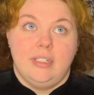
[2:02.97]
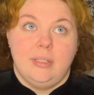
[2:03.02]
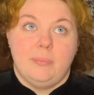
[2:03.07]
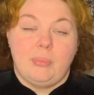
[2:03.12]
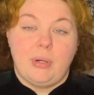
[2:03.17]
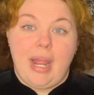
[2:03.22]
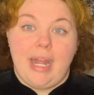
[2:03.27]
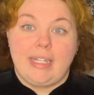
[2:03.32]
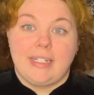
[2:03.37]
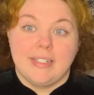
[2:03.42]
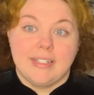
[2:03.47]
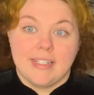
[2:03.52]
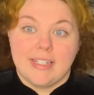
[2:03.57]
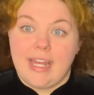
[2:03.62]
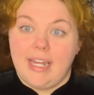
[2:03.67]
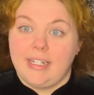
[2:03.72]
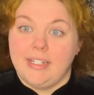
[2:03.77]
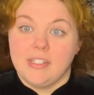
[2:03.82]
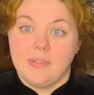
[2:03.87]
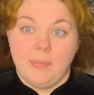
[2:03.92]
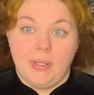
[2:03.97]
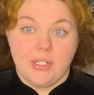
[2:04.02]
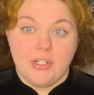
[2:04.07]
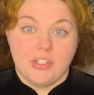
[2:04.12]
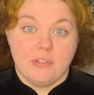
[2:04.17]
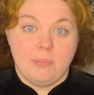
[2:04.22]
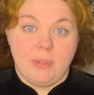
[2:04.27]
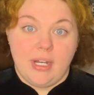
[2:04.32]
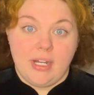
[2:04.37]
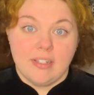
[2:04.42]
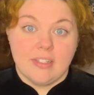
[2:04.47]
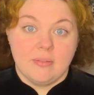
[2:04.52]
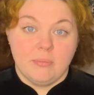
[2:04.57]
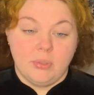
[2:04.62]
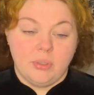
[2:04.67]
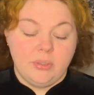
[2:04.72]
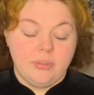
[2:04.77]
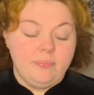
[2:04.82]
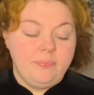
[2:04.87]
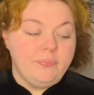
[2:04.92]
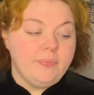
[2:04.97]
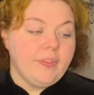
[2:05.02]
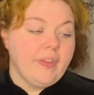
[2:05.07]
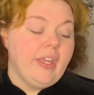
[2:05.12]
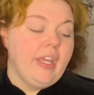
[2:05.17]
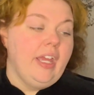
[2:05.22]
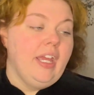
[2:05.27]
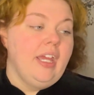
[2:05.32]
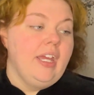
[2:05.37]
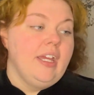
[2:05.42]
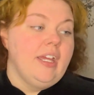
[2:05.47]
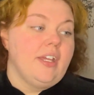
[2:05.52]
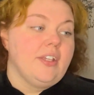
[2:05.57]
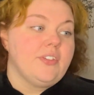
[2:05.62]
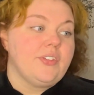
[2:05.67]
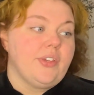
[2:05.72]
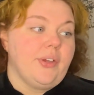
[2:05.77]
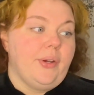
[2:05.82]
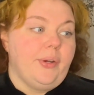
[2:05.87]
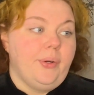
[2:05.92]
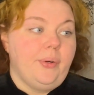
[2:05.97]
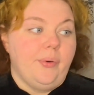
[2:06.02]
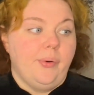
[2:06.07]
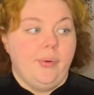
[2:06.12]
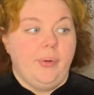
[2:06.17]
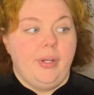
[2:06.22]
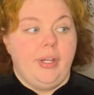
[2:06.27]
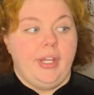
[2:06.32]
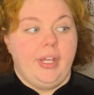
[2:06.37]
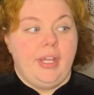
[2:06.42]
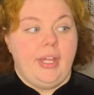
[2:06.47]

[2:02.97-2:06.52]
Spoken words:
practice that as much as possible. So